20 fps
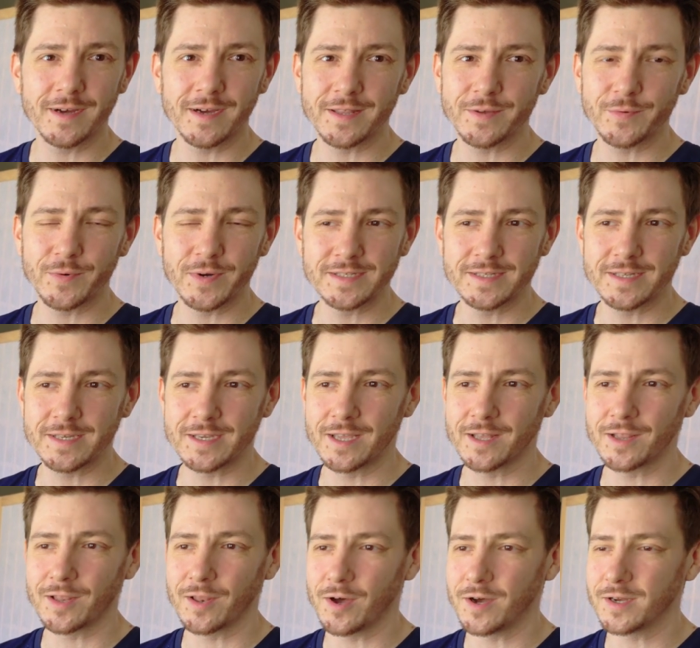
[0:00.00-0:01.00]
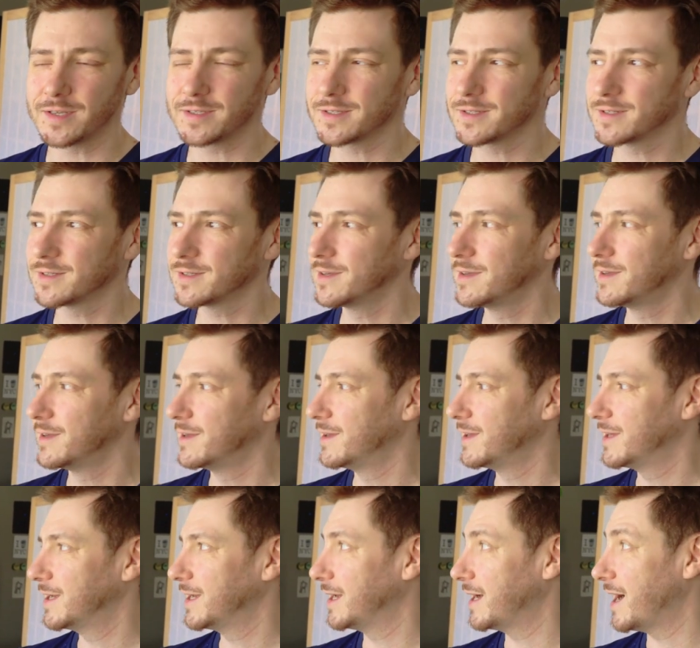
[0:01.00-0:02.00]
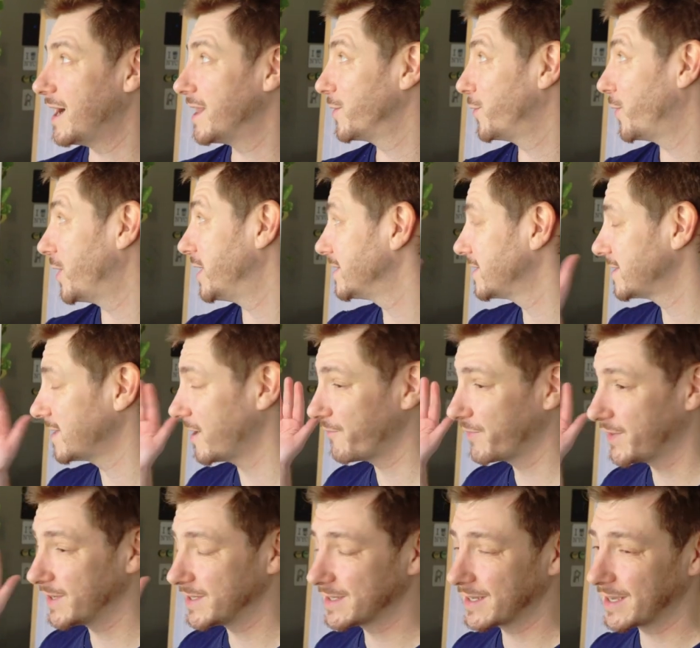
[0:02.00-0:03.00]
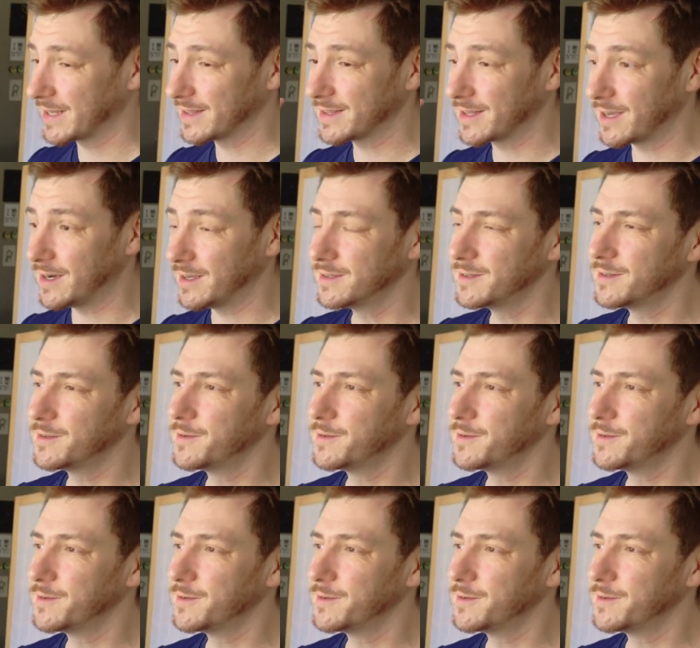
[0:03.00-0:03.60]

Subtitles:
otherwise they get lost. Otherwise stuff doesn't get done.